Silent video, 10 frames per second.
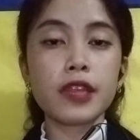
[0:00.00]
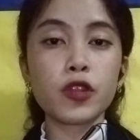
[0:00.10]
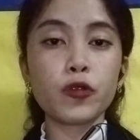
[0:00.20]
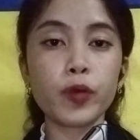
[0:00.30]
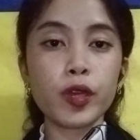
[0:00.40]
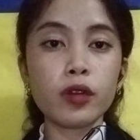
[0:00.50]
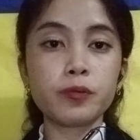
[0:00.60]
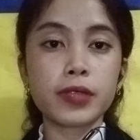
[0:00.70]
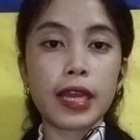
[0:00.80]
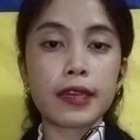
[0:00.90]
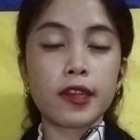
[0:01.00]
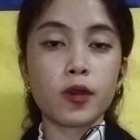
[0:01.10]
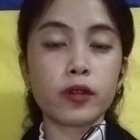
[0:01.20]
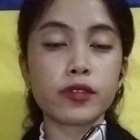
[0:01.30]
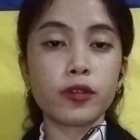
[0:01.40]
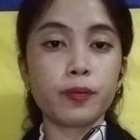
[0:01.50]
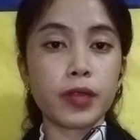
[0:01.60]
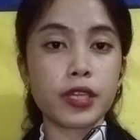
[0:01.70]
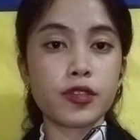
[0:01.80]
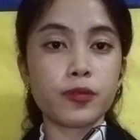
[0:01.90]
that we obtain and also a
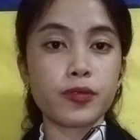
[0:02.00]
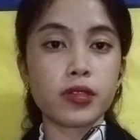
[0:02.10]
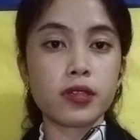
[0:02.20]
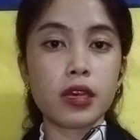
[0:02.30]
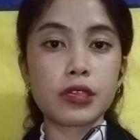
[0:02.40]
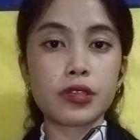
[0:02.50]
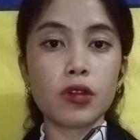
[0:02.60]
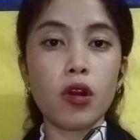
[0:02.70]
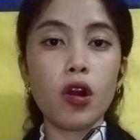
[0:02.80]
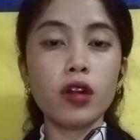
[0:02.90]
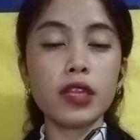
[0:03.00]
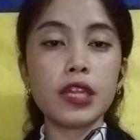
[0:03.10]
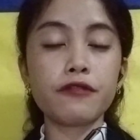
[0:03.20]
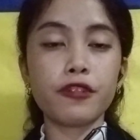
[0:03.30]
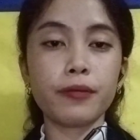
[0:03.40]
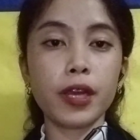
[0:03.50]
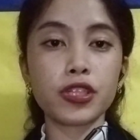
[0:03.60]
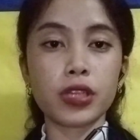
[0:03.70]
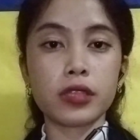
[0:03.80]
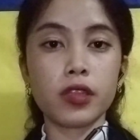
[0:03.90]
place to process all
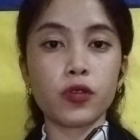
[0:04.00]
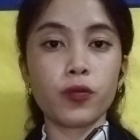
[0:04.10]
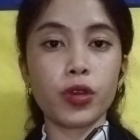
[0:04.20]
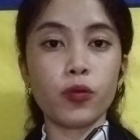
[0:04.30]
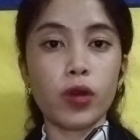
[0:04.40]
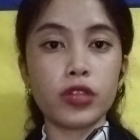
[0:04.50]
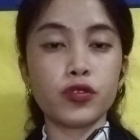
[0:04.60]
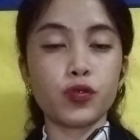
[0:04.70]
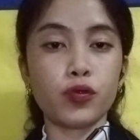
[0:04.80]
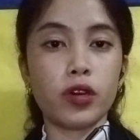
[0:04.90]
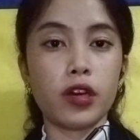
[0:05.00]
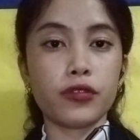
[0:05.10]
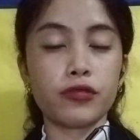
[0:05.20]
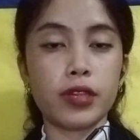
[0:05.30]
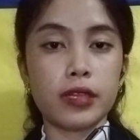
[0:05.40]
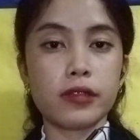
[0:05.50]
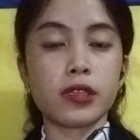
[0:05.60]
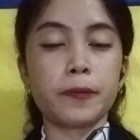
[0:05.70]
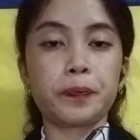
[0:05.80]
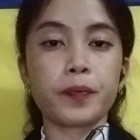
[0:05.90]
information that we want to
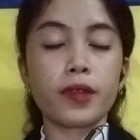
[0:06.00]
utterance.